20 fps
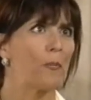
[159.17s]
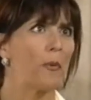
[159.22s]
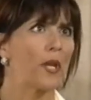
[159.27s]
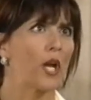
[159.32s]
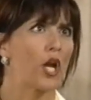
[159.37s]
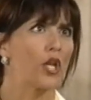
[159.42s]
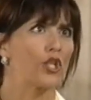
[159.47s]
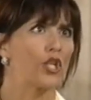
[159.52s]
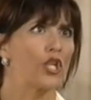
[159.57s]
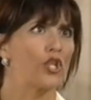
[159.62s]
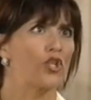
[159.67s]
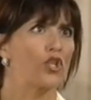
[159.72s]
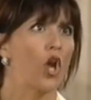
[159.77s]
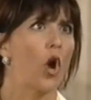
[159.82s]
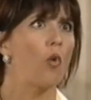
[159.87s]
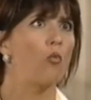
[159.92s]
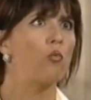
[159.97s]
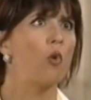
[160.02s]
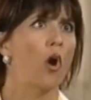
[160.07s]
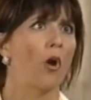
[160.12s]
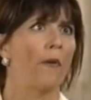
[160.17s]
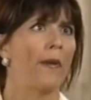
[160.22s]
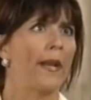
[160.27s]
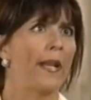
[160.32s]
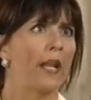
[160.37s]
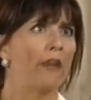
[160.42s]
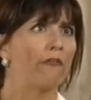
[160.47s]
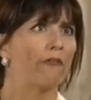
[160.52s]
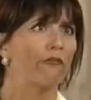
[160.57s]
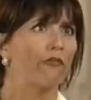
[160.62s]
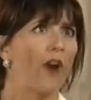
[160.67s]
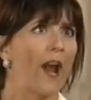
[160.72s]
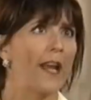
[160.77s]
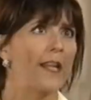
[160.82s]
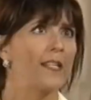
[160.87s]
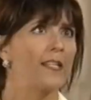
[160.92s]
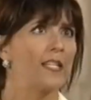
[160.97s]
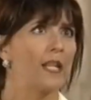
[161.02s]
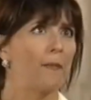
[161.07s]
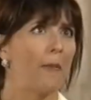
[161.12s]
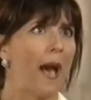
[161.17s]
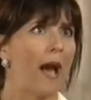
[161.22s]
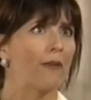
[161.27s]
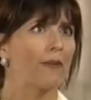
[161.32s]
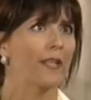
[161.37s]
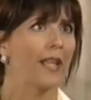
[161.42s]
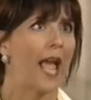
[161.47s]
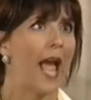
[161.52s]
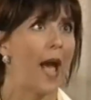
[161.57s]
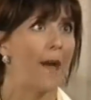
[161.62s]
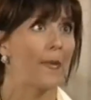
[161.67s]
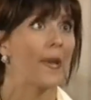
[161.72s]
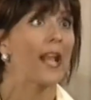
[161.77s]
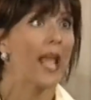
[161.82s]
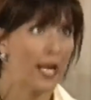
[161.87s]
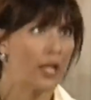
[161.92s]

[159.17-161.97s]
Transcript: because she's so worried and frightened about Cabot.